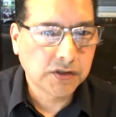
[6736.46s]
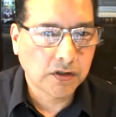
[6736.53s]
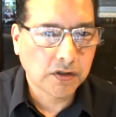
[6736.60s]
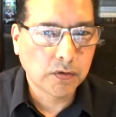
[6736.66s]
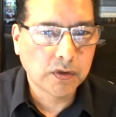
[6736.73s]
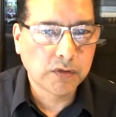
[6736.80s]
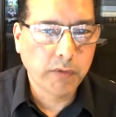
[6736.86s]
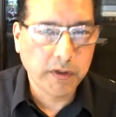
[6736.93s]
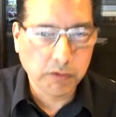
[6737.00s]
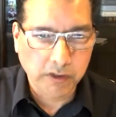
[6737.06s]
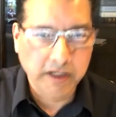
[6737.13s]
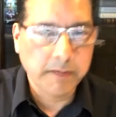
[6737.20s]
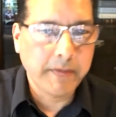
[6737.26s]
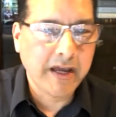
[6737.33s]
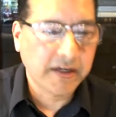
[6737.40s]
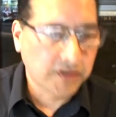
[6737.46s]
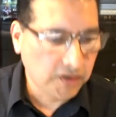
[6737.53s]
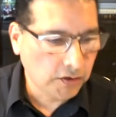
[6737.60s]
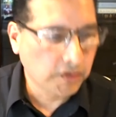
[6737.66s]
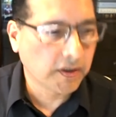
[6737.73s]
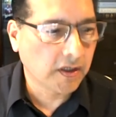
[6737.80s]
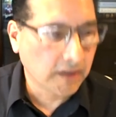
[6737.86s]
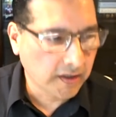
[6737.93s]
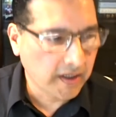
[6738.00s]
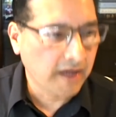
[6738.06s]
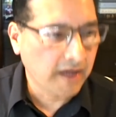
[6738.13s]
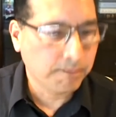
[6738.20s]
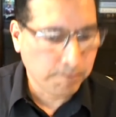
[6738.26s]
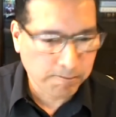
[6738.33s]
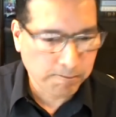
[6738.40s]
So we will get back to you on
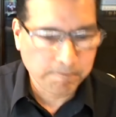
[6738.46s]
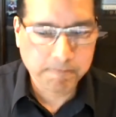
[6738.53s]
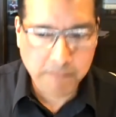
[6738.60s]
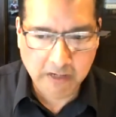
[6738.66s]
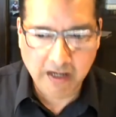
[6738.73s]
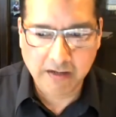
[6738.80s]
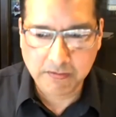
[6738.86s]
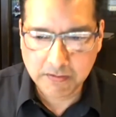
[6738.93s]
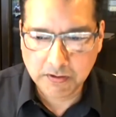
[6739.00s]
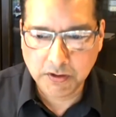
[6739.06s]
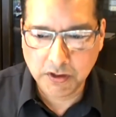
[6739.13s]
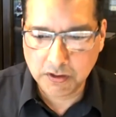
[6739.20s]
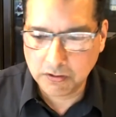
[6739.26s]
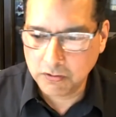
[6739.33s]
that. Great. Yeah, good.